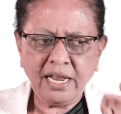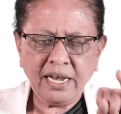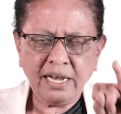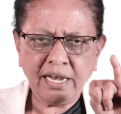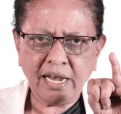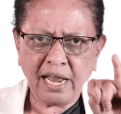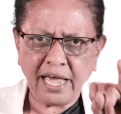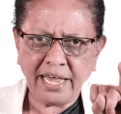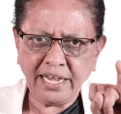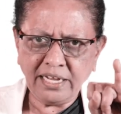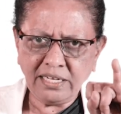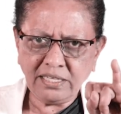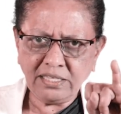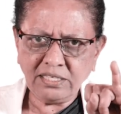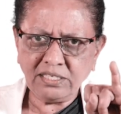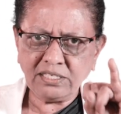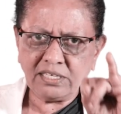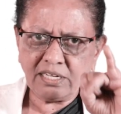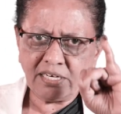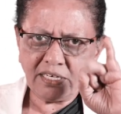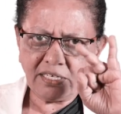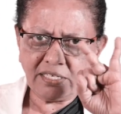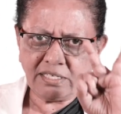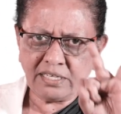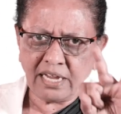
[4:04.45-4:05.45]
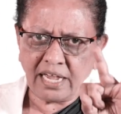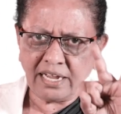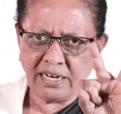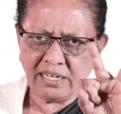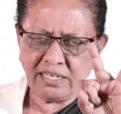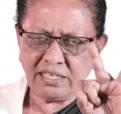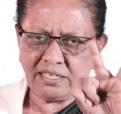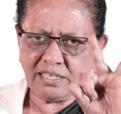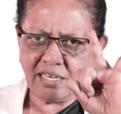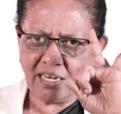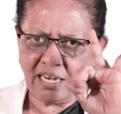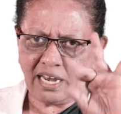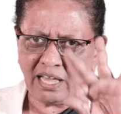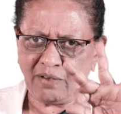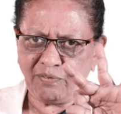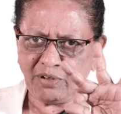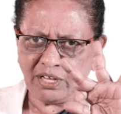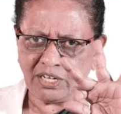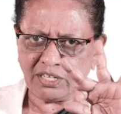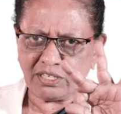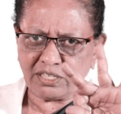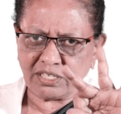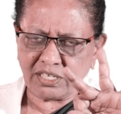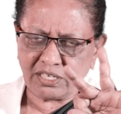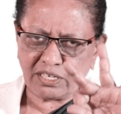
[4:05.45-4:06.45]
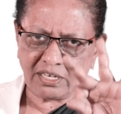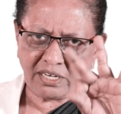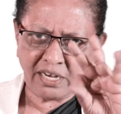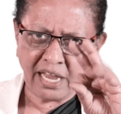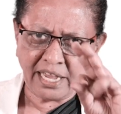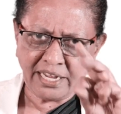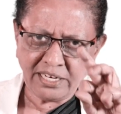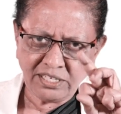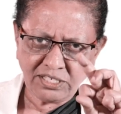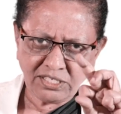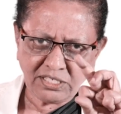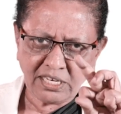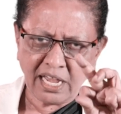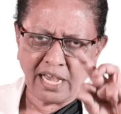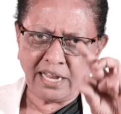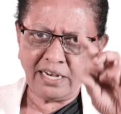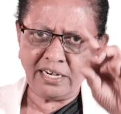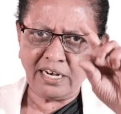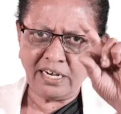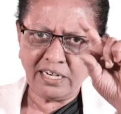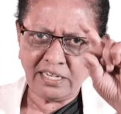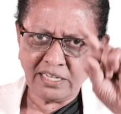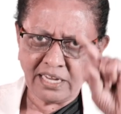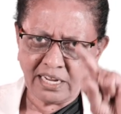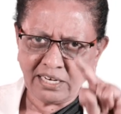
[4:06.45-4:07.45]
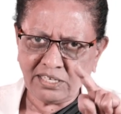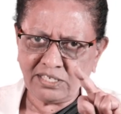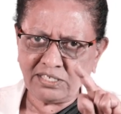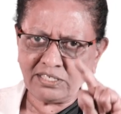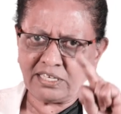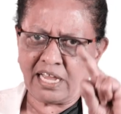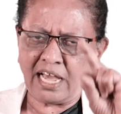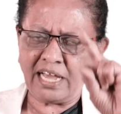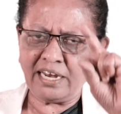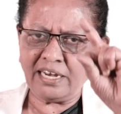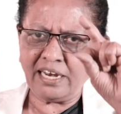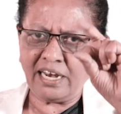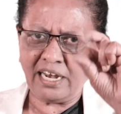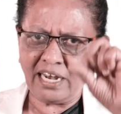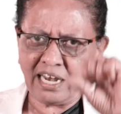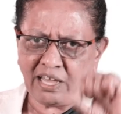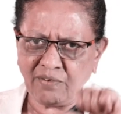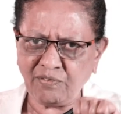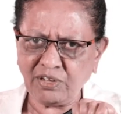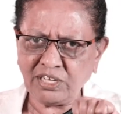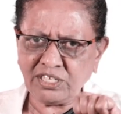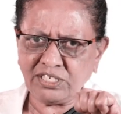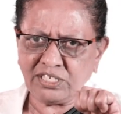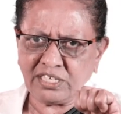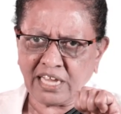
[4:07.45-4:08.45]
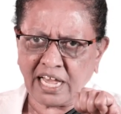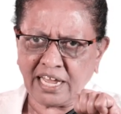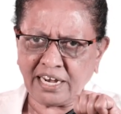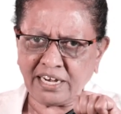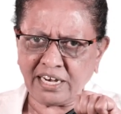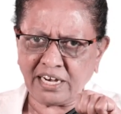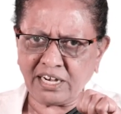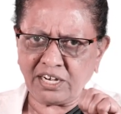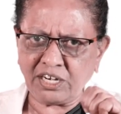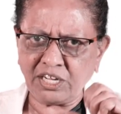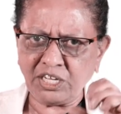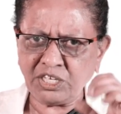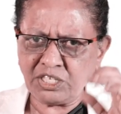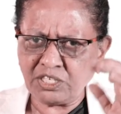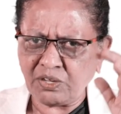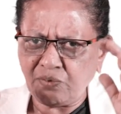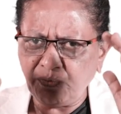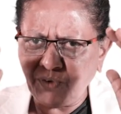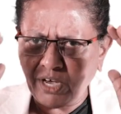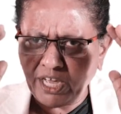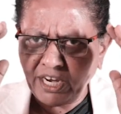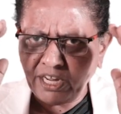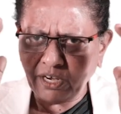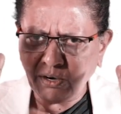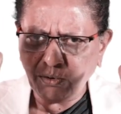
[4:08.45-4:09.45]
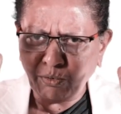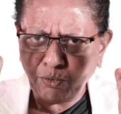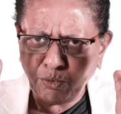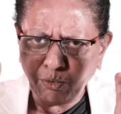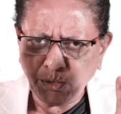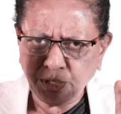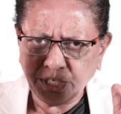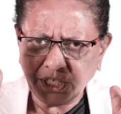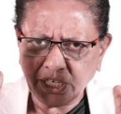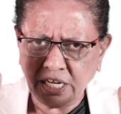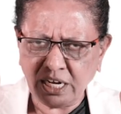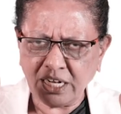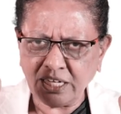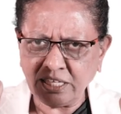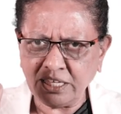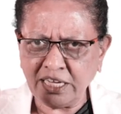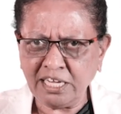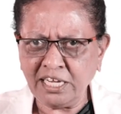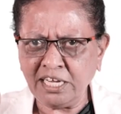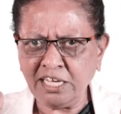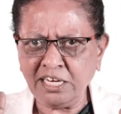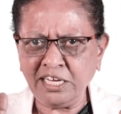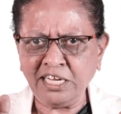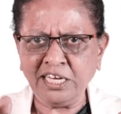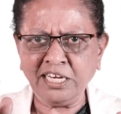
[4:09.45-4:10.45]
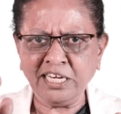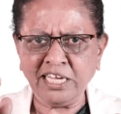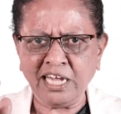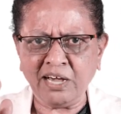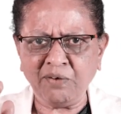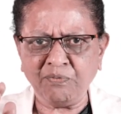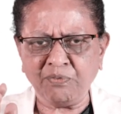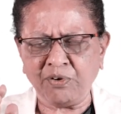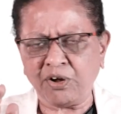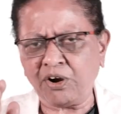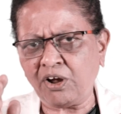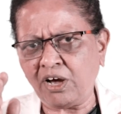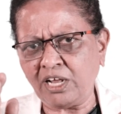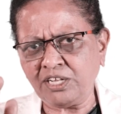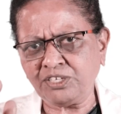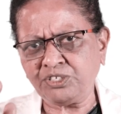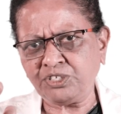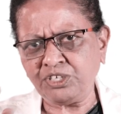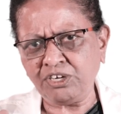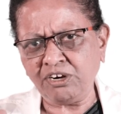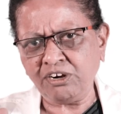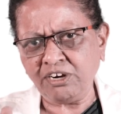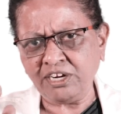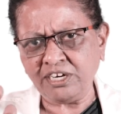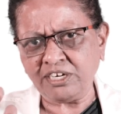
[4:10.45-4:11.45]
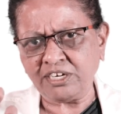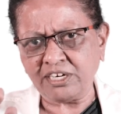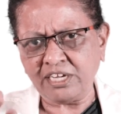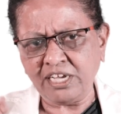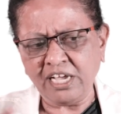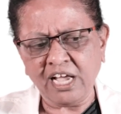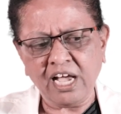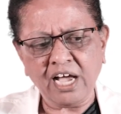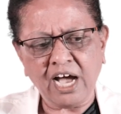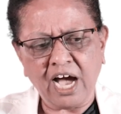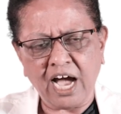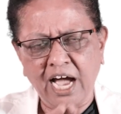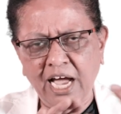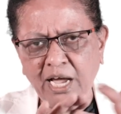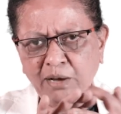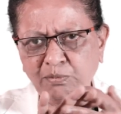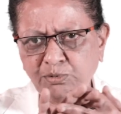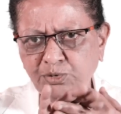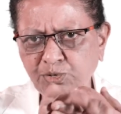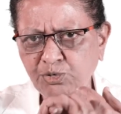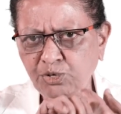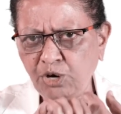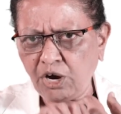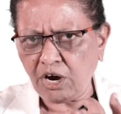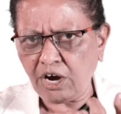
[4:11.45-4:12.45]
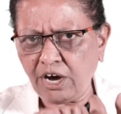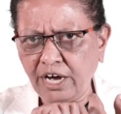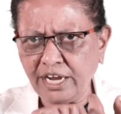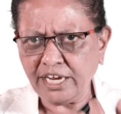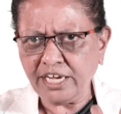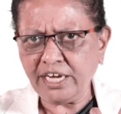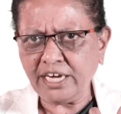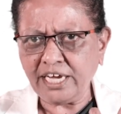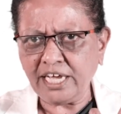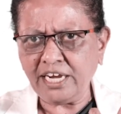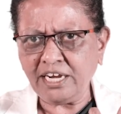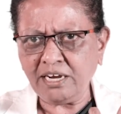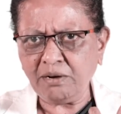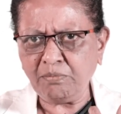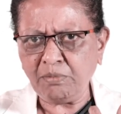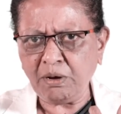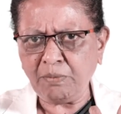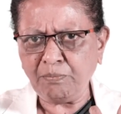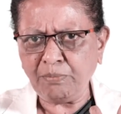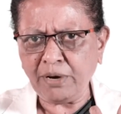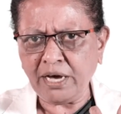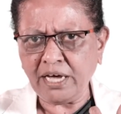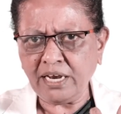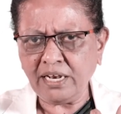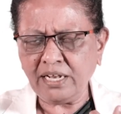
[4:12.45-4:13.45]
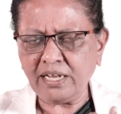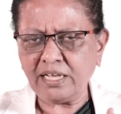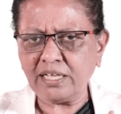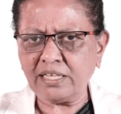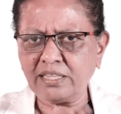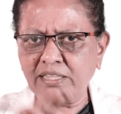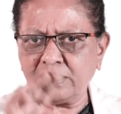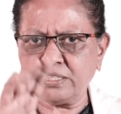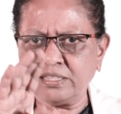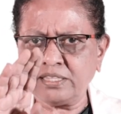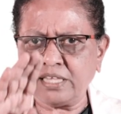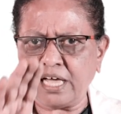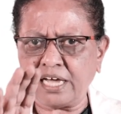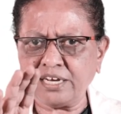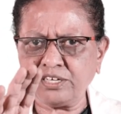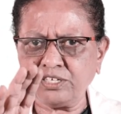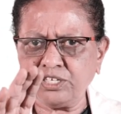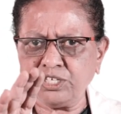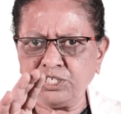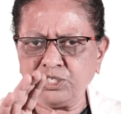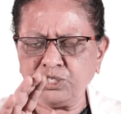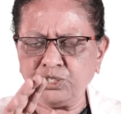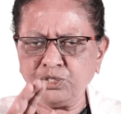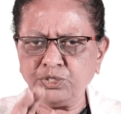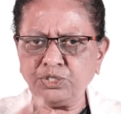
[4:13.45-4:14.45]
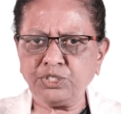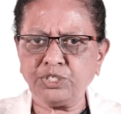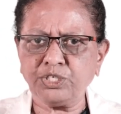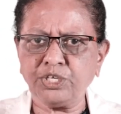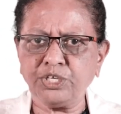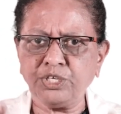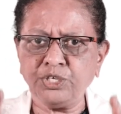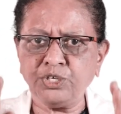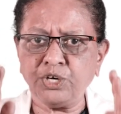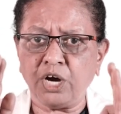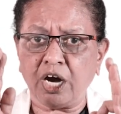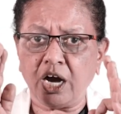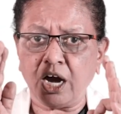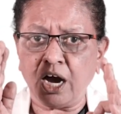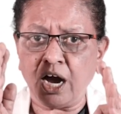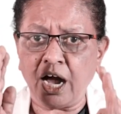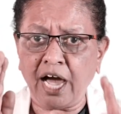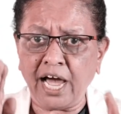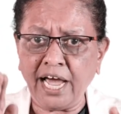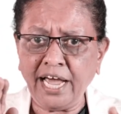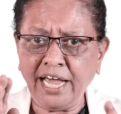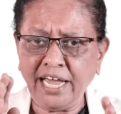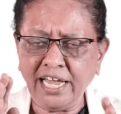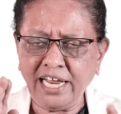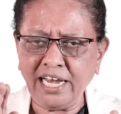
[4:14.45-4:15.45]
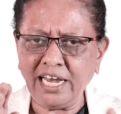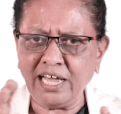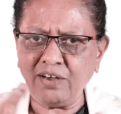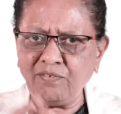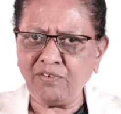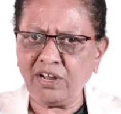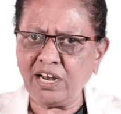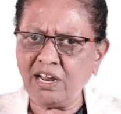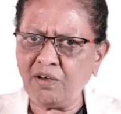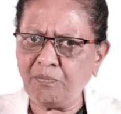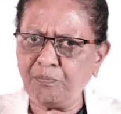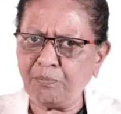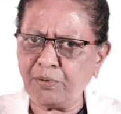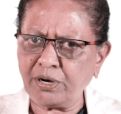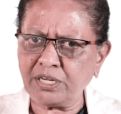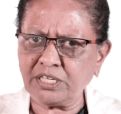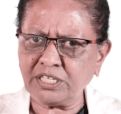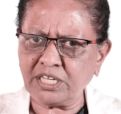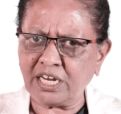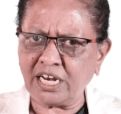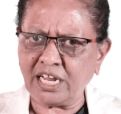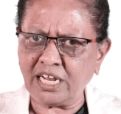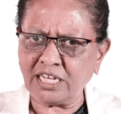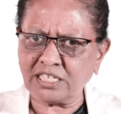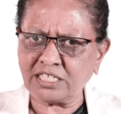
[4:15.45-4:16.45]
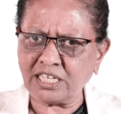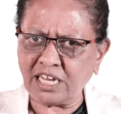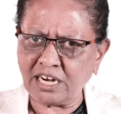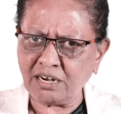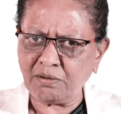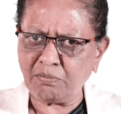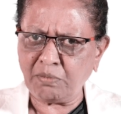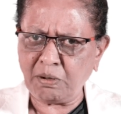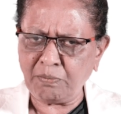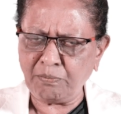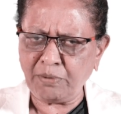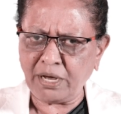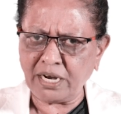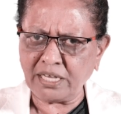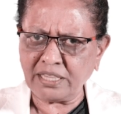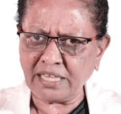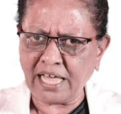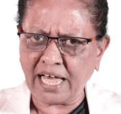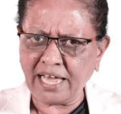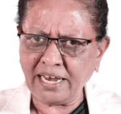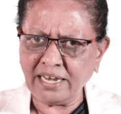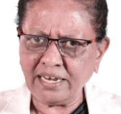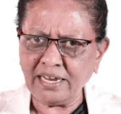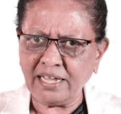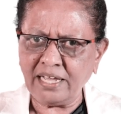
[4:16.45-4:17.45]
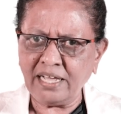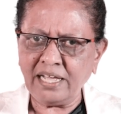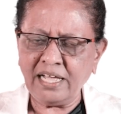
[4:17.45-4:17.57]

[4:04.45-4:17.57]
9th, 10th, 11th, 9th standard, 10th standard, 11th standard. It's a very crucial thing in India for all children. I am sure you can remember. That is your high level of pressure ulcer. Remember that.